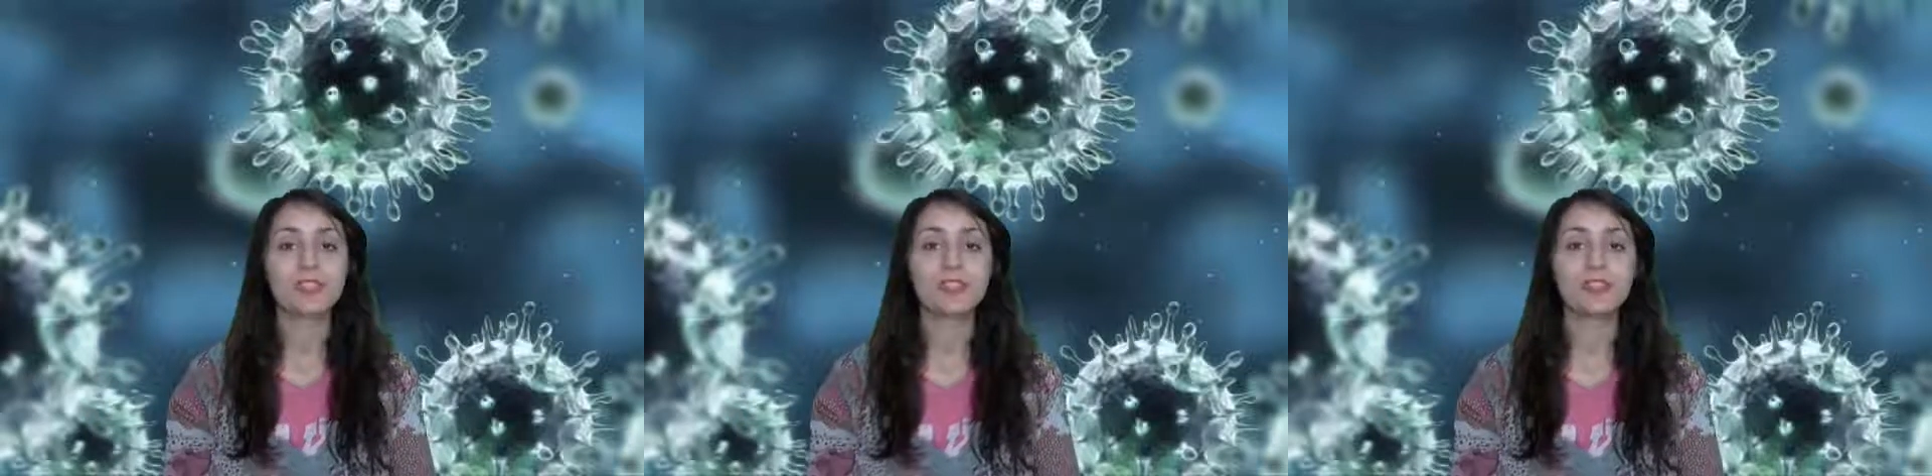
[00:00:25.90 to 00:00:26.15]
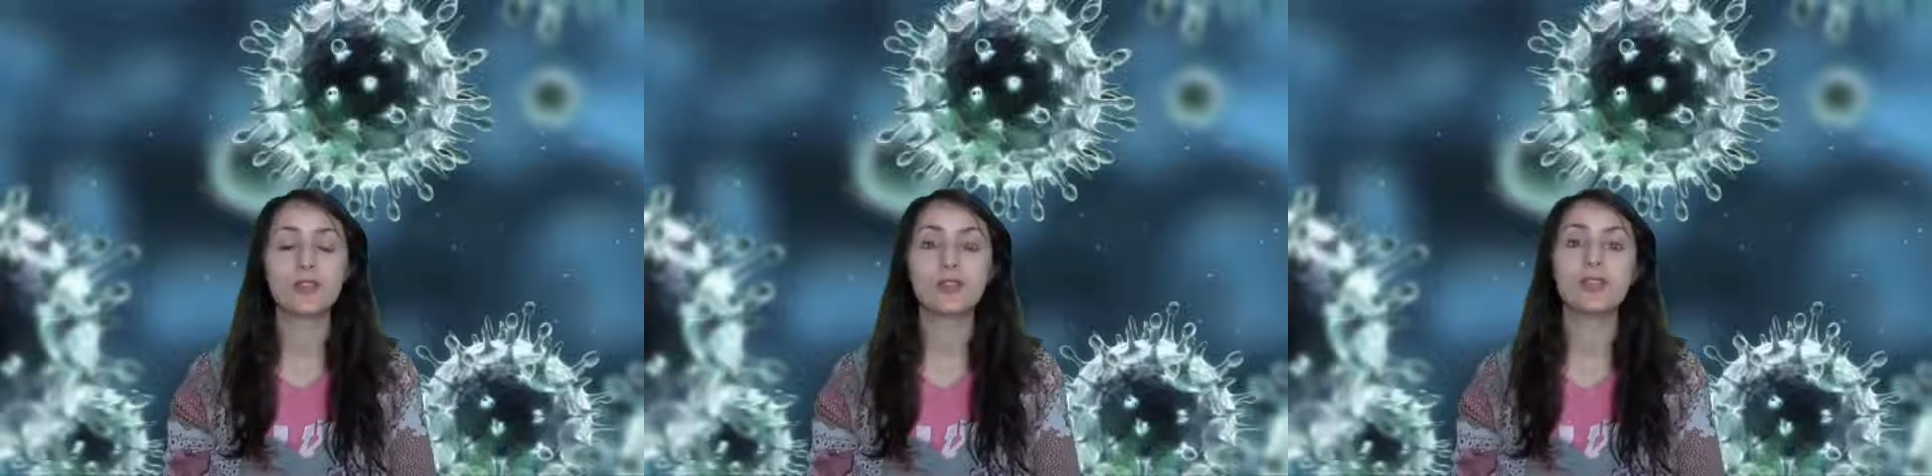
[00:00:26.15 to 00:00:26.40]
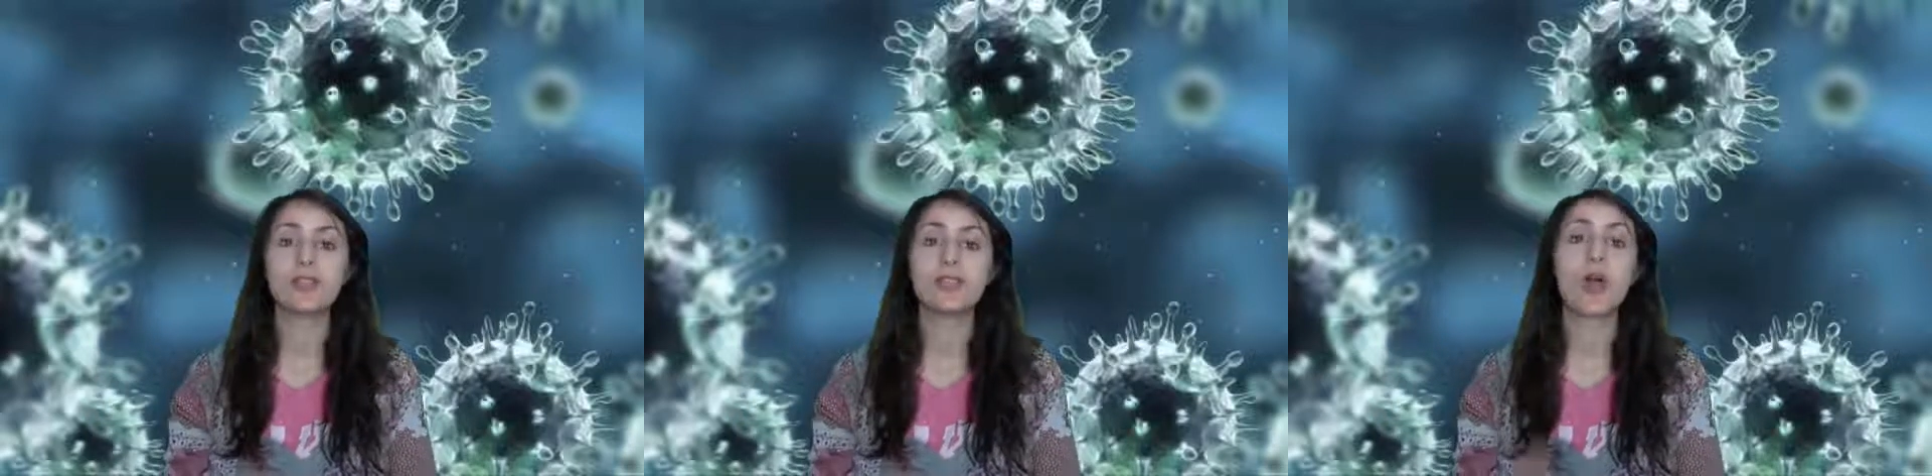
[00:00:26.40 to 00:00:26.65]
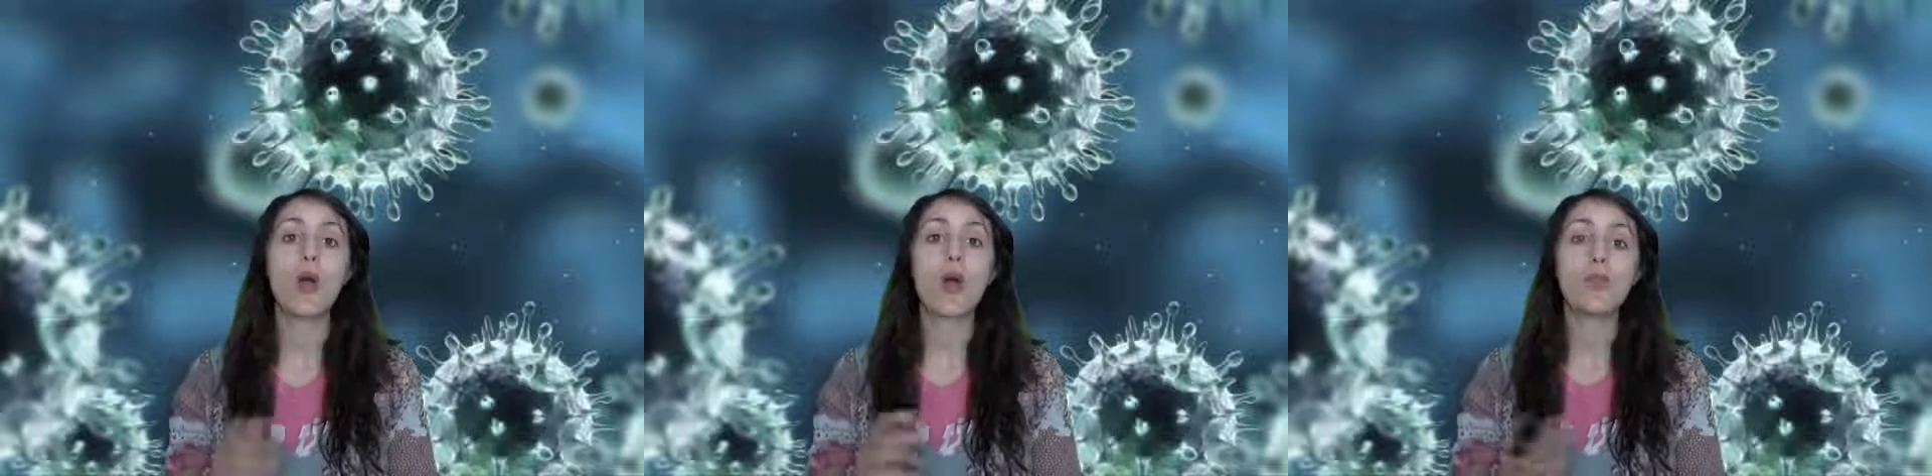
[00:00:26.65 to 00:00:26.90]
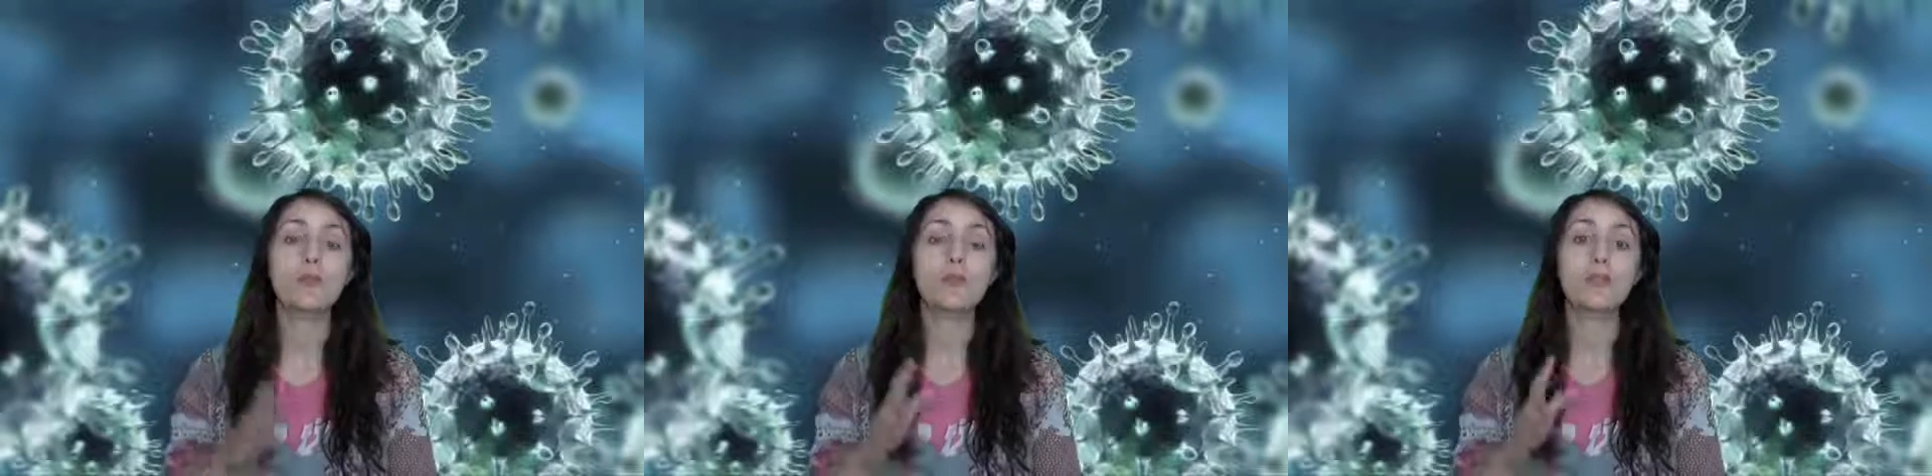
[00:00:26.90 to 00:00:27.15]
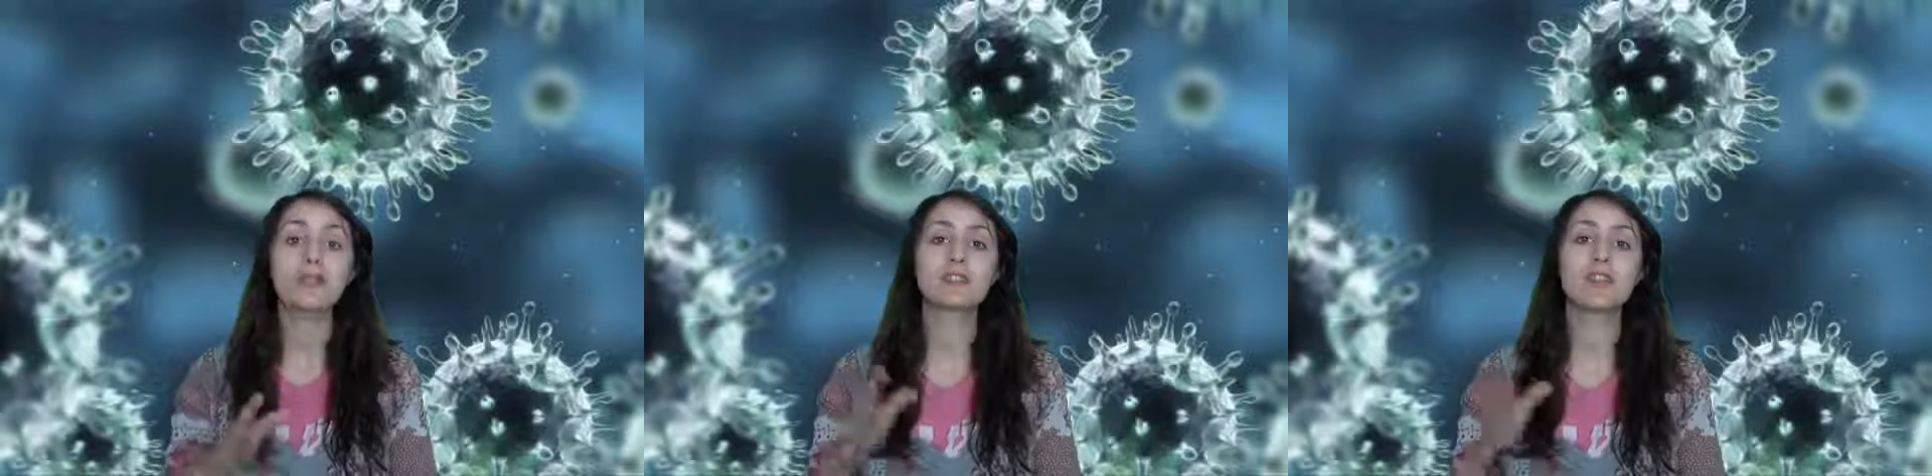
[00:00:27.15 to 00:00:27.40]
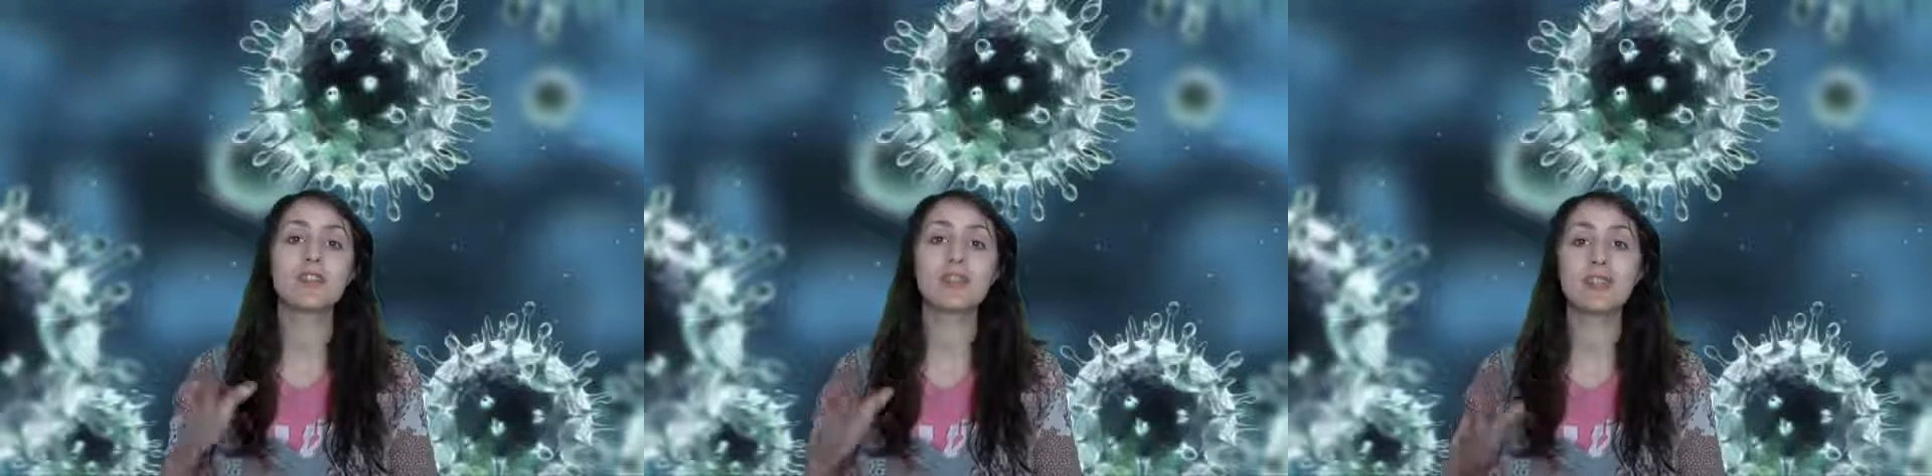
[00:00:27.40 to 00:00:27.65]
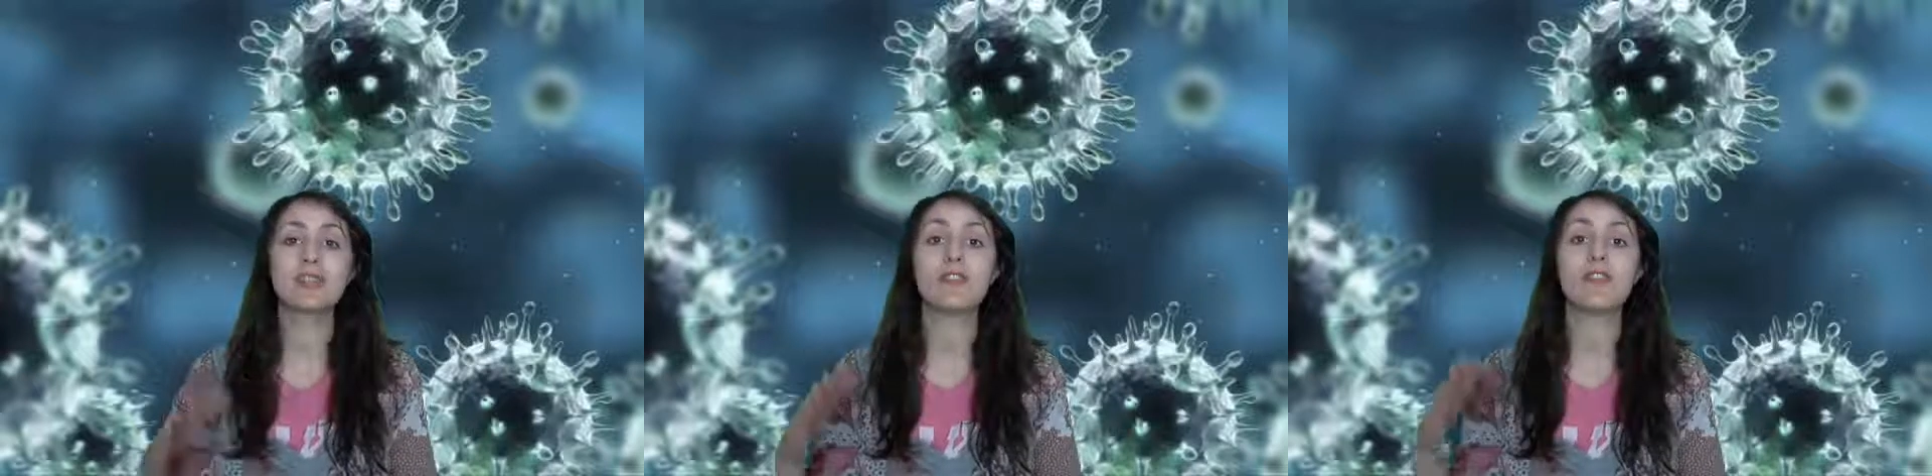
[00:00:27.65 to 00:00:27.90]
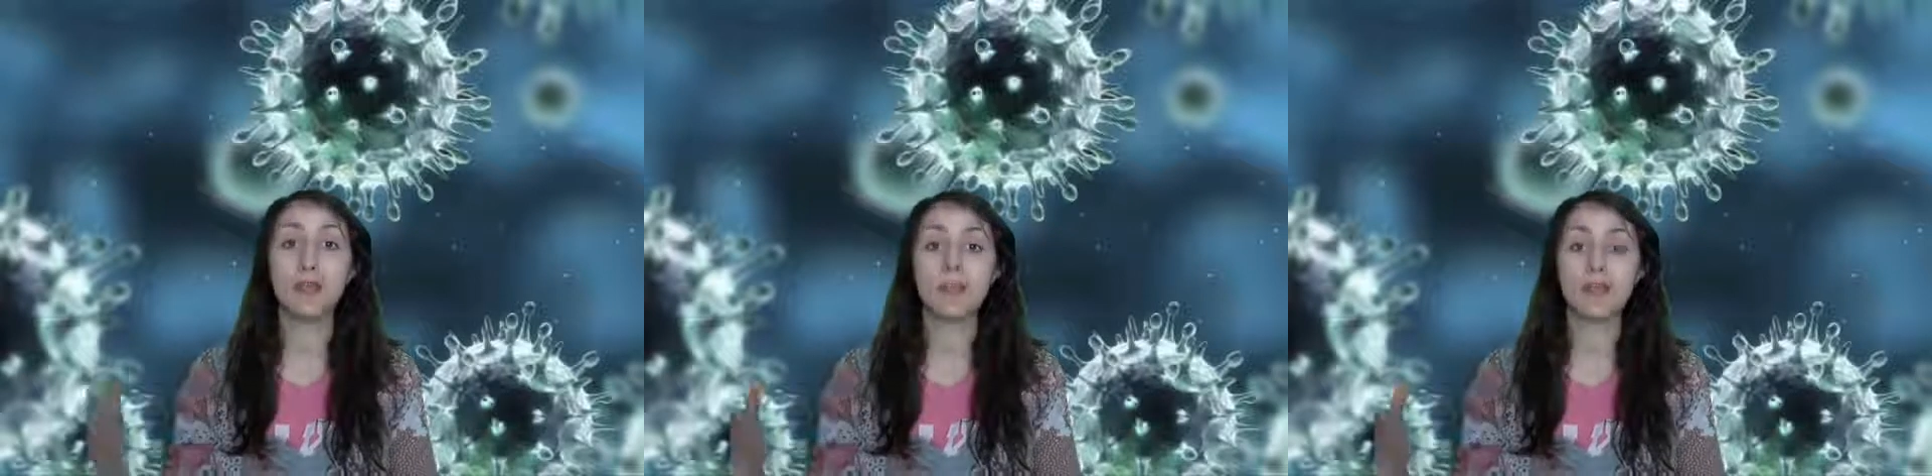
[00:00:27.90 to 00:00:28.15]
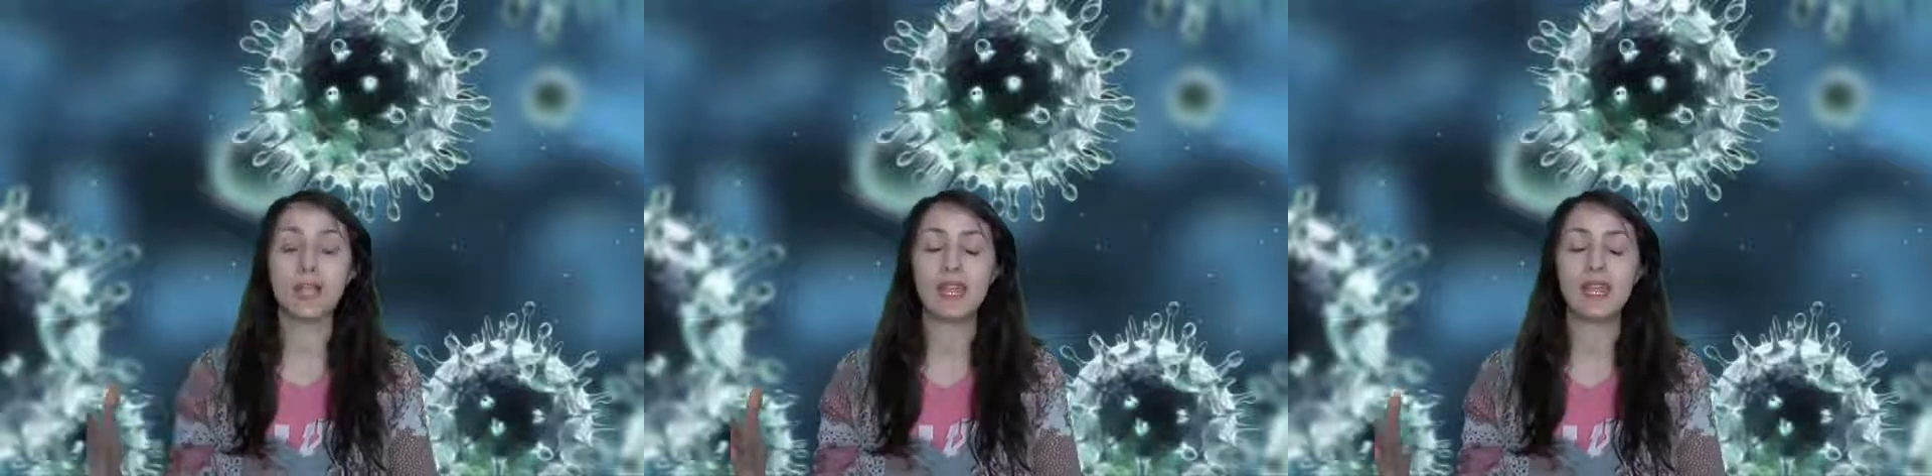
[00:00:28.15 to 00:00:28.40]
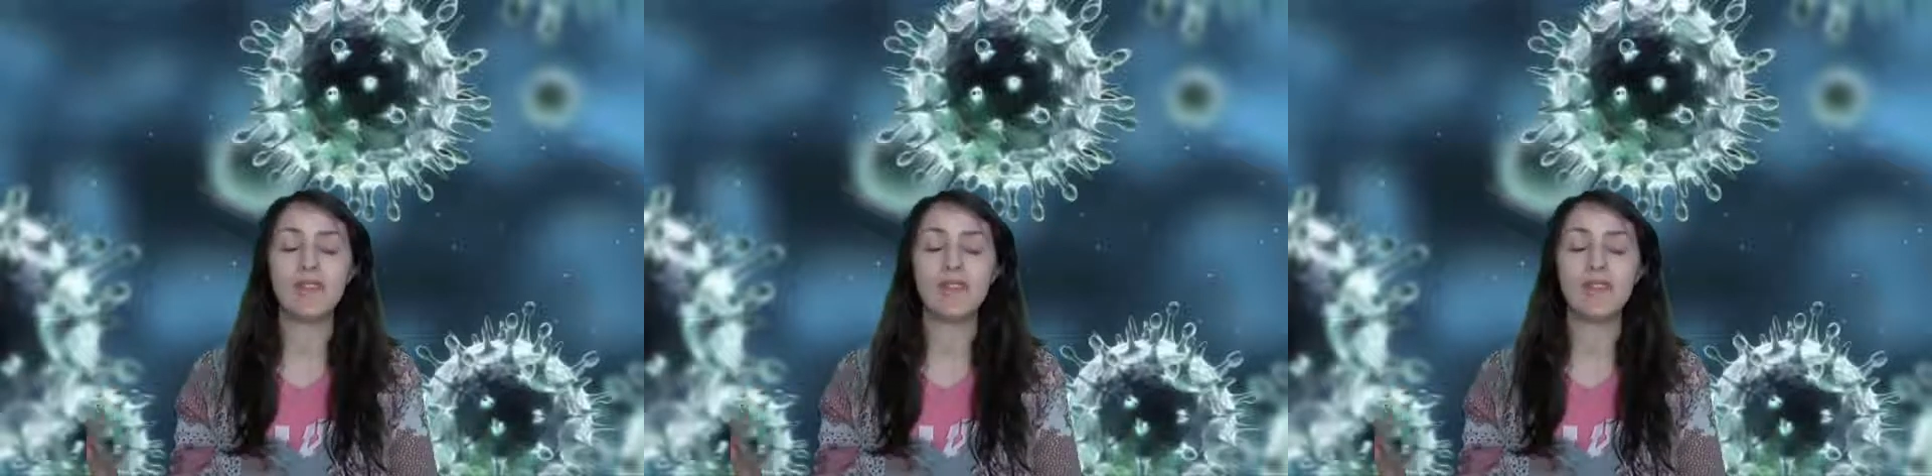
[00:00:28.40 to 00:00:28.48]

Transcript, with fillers: to the Orthomyxoviridae family.